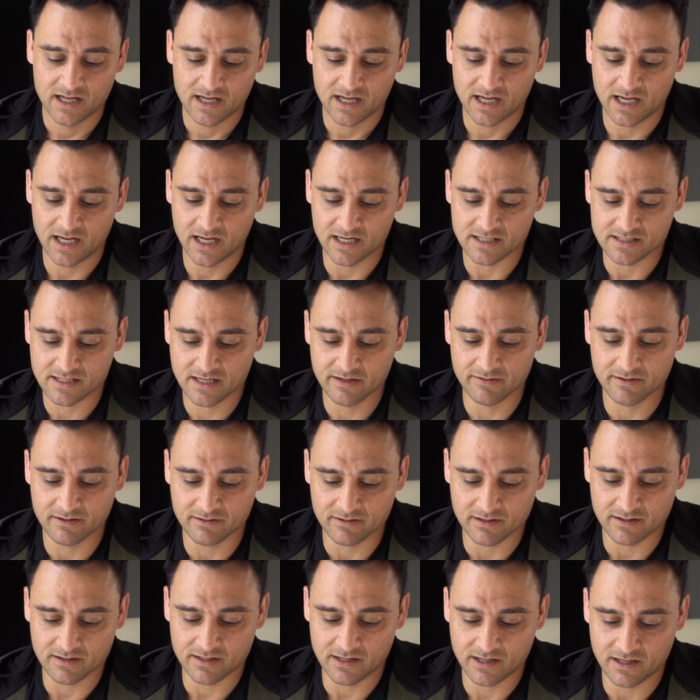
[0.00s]
It's
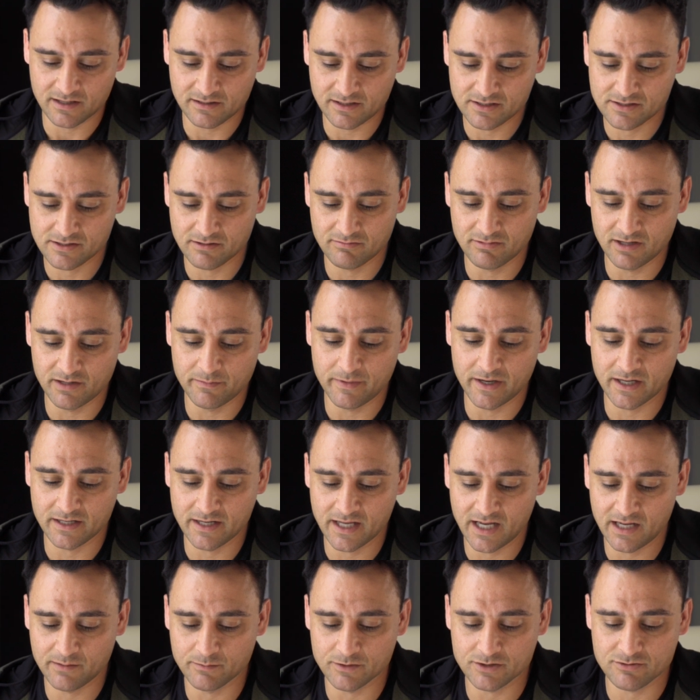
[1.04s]
giving Odessa a really bad
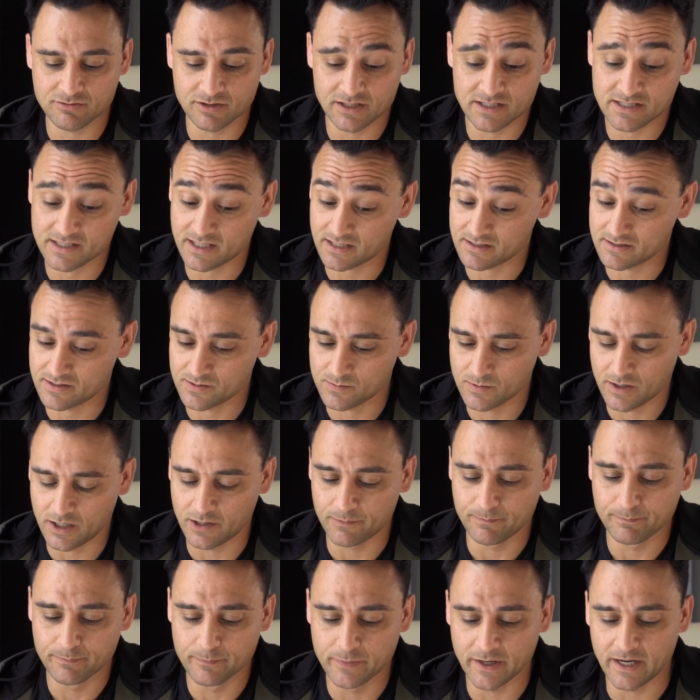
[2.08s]
name, which really sucks as
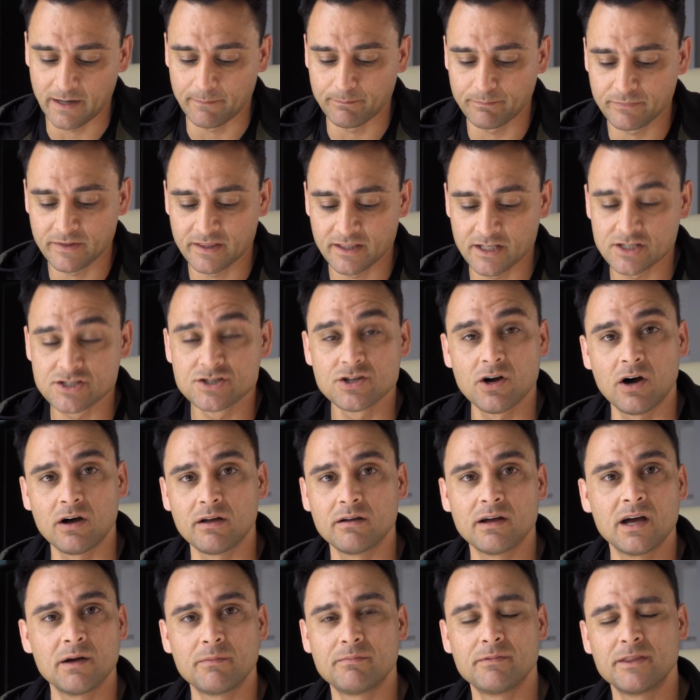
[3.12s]
well. But there's
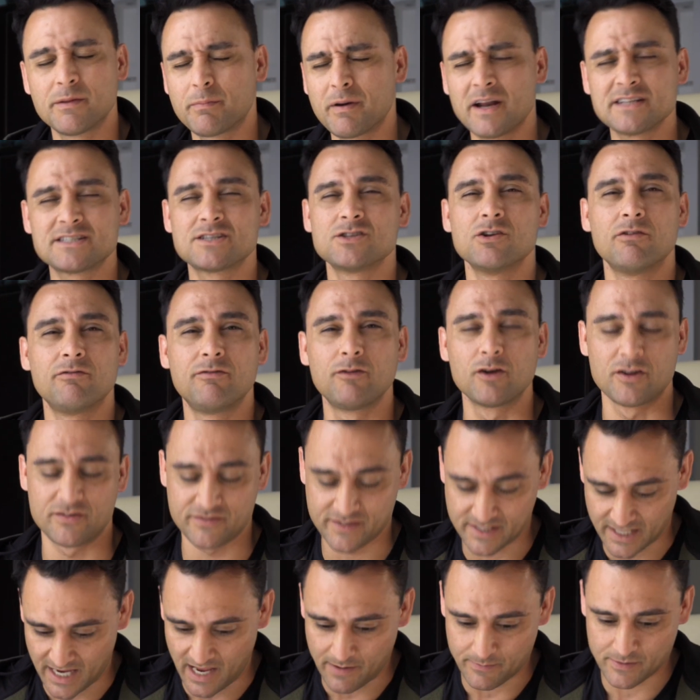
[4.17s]
not the place is not full of
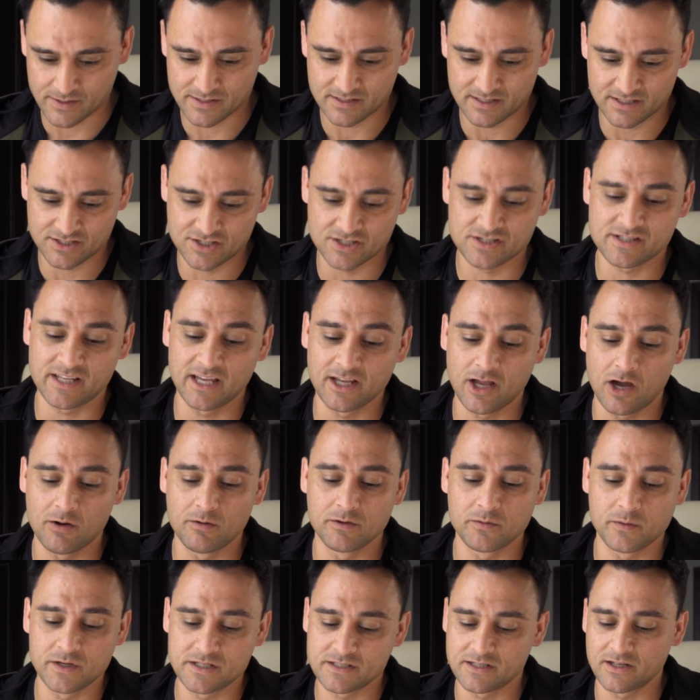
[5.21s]
scammers. It's just they go
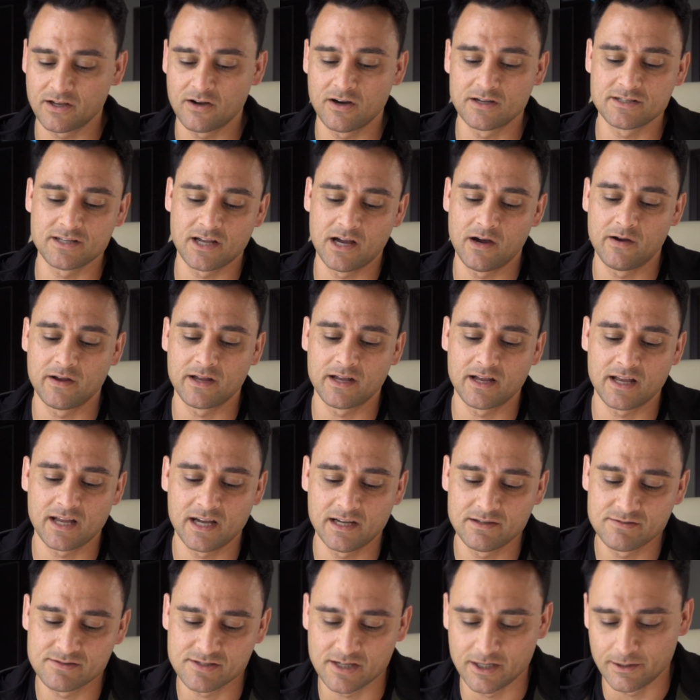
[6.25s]
where the Western guys are going.
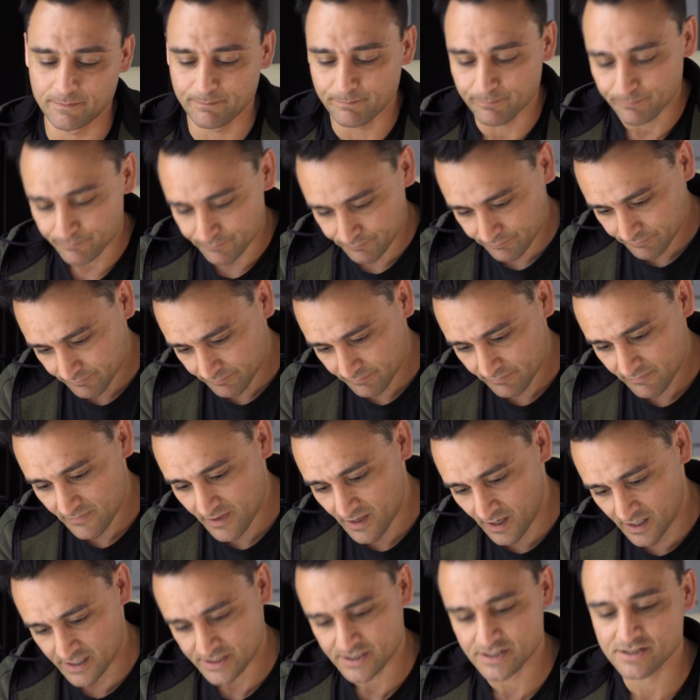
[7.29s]
Okay, so
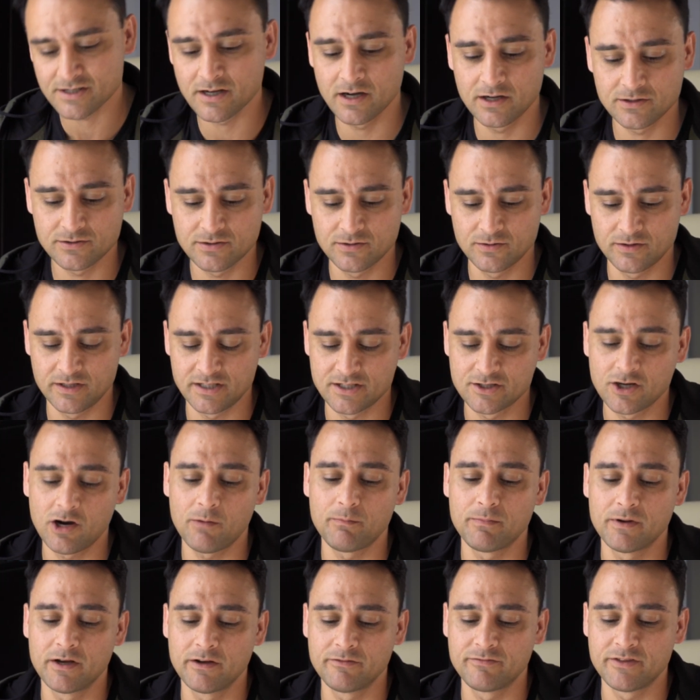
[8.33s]
let's just go to the
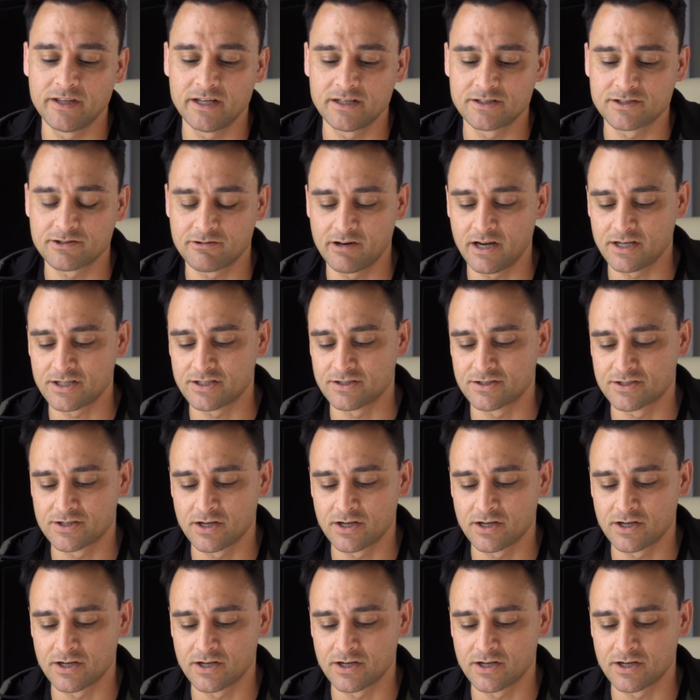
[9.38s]
top of the interaction.